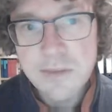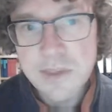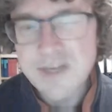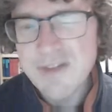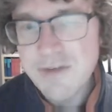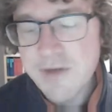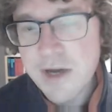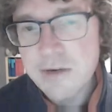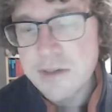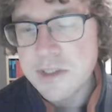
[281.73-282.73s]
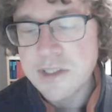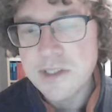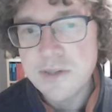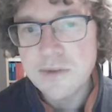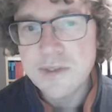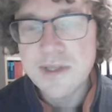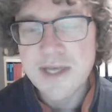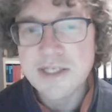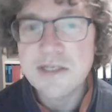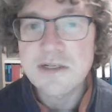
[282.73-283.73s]
And if the variance is 2, then
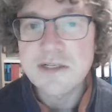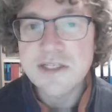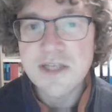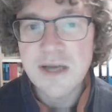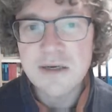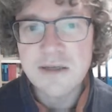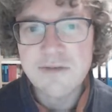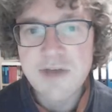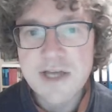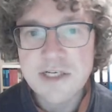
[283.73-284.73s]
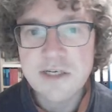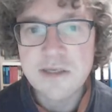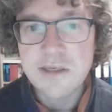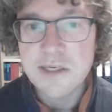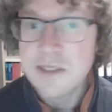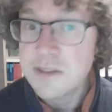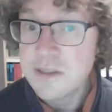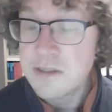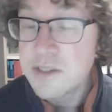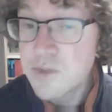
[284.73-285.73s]
actually the standard deviation is
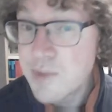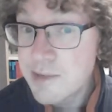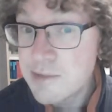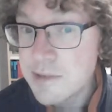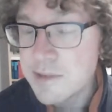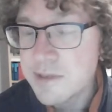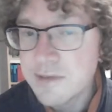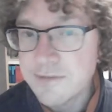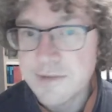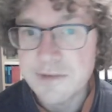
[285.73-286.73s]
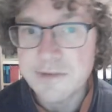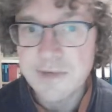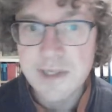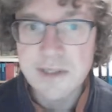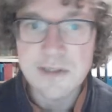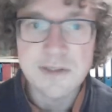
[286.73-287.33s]
the square root of 2, right?